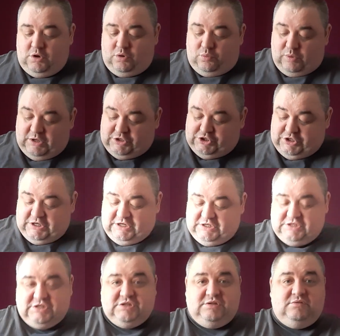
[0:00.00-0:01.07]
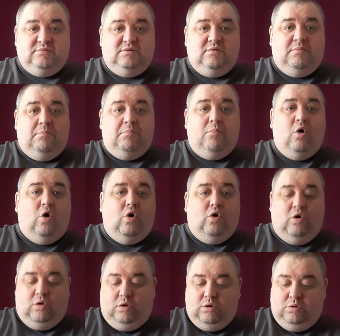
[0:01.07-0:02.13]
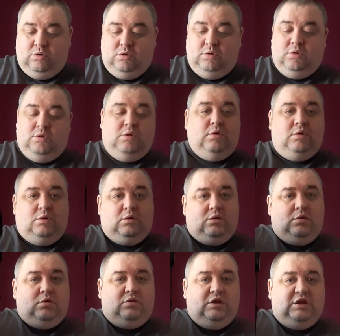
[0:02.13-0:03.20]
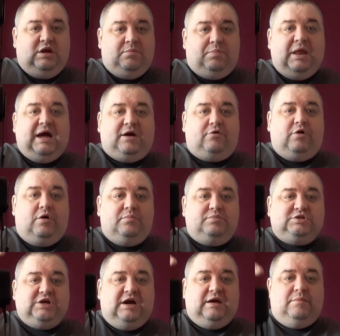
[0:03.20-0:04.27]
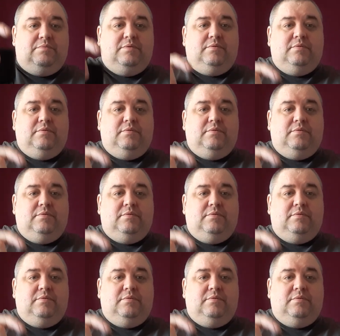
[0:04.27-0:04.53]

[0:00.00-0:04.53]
which is more than your black rope type.